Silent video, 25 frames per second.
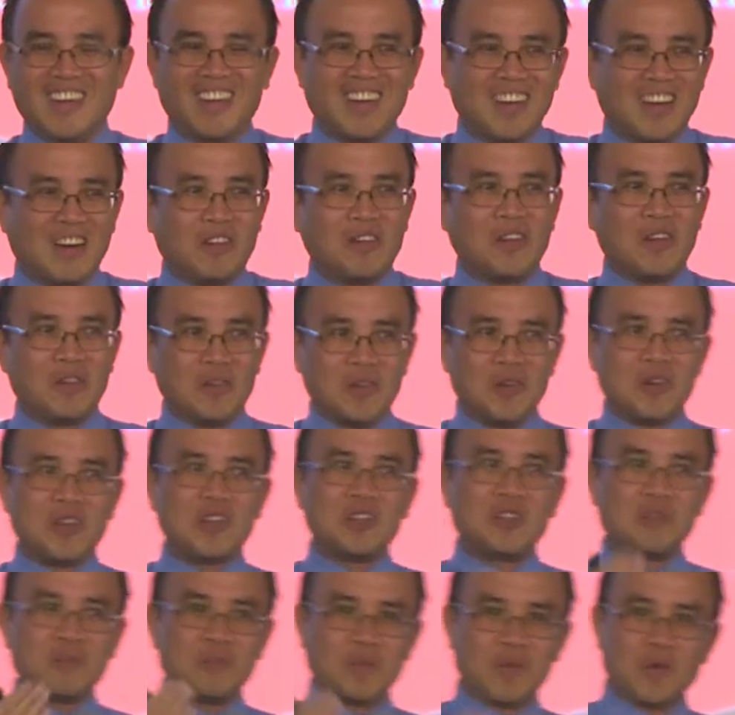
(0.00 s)
Now, in
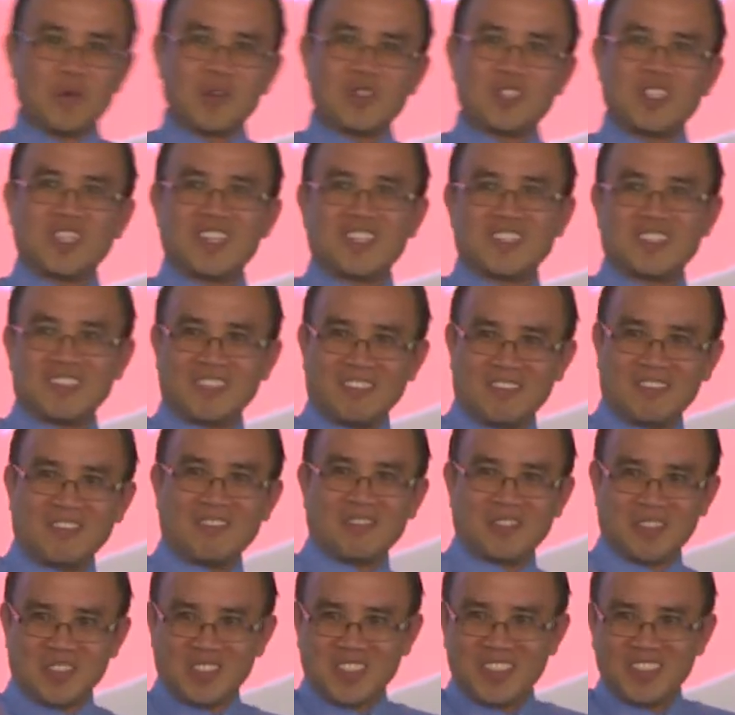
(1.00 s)
order to process
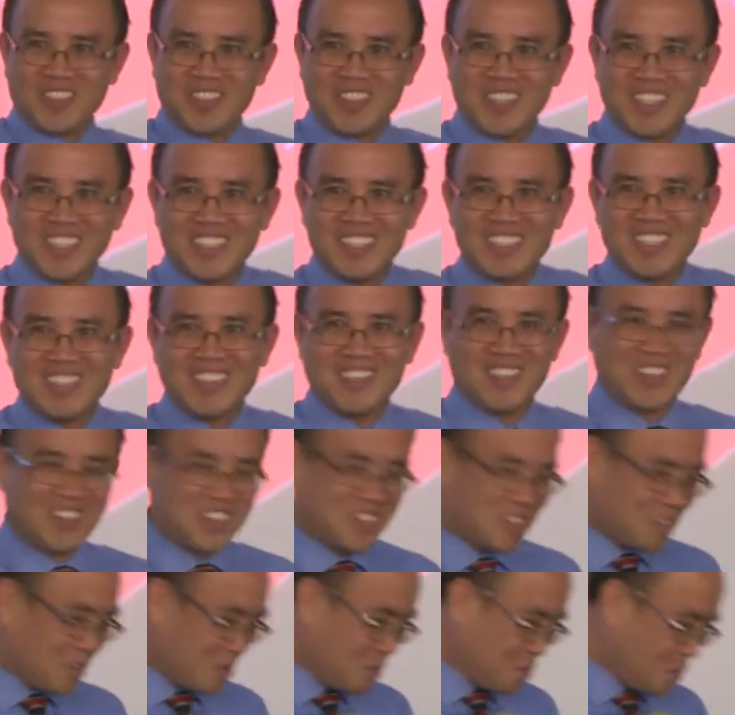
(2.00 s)
for students, in
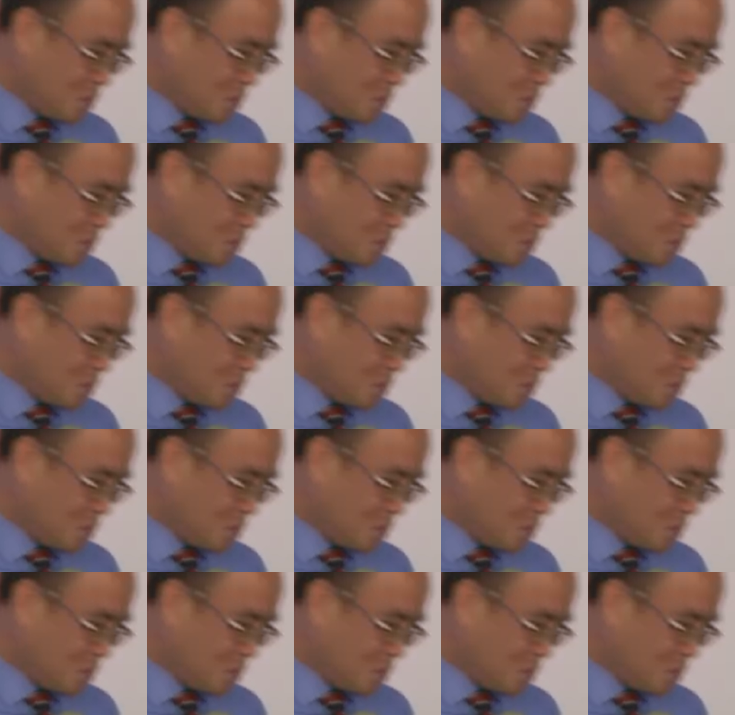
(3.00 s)
order to